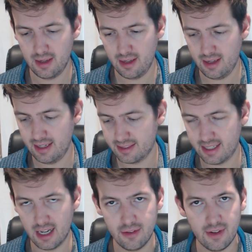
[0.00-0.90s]
is
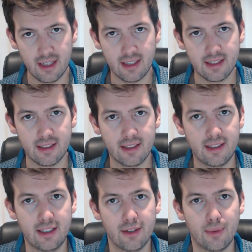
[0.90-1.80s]
kind of like,
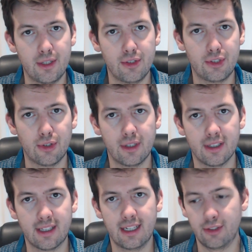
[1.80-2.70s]
when you join a
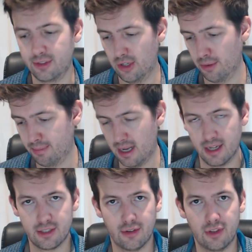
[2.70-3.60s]
guild, you see you're
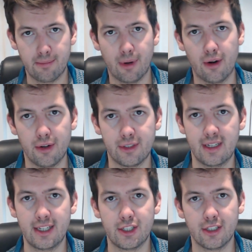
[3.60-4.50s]
part of the Boros
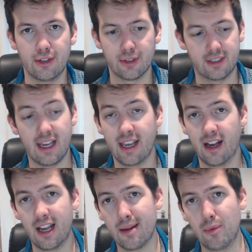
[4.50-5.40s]
Legion, you're saying,
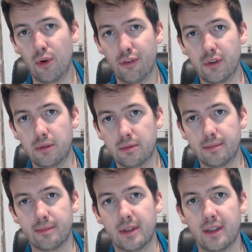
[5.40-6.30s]
I am lawful.
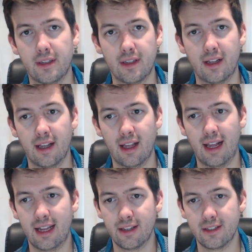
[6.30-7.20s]

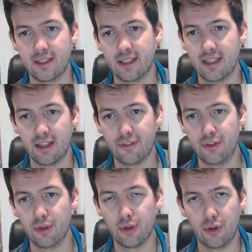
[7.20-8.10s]
And if
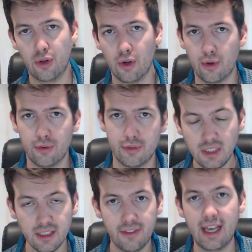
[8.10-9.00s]
you're not
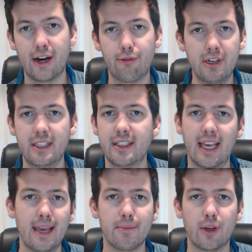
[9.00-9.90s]
lawful, there are real
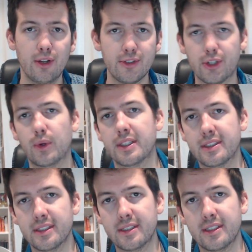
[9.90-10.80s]
game consequences